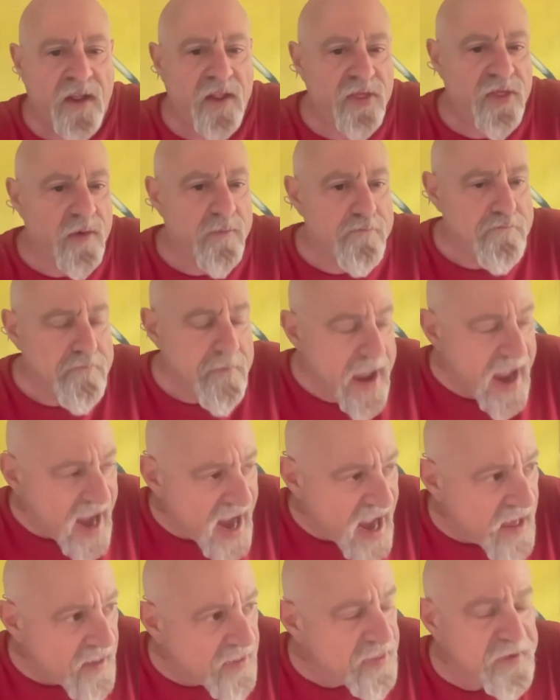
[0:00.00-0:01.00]
the
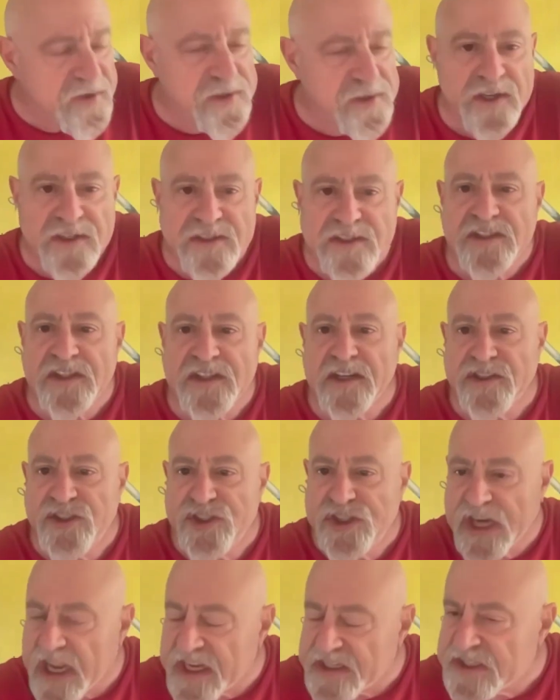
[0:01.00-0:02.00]
math just
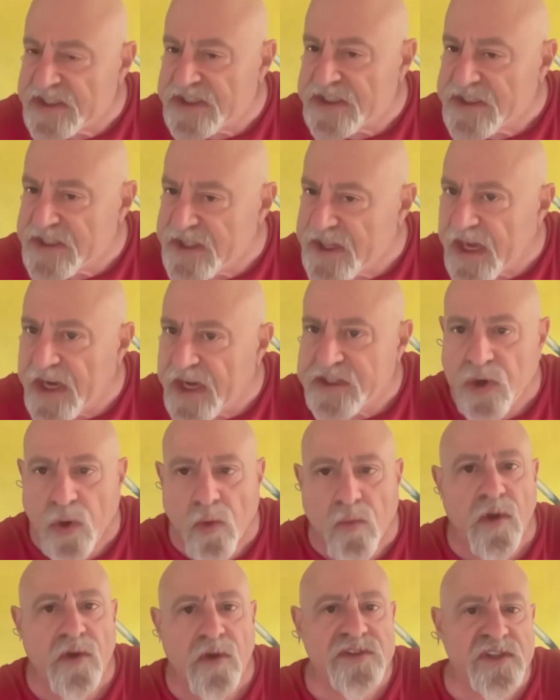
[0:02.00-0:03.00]
suggests that it's
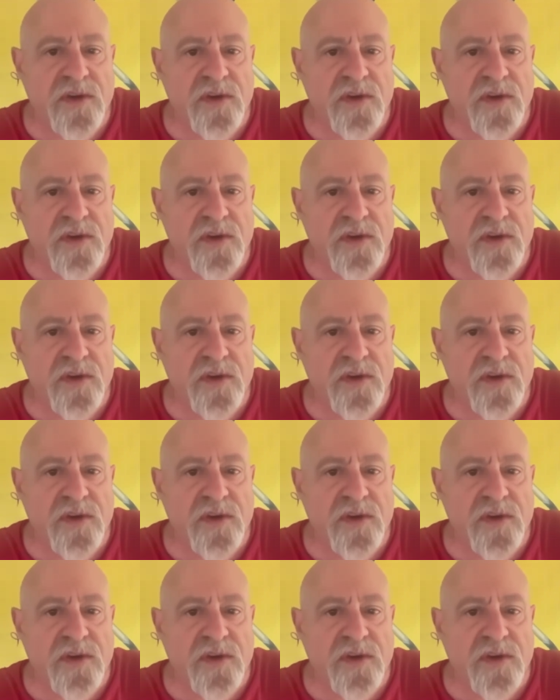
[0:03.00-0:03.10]
almost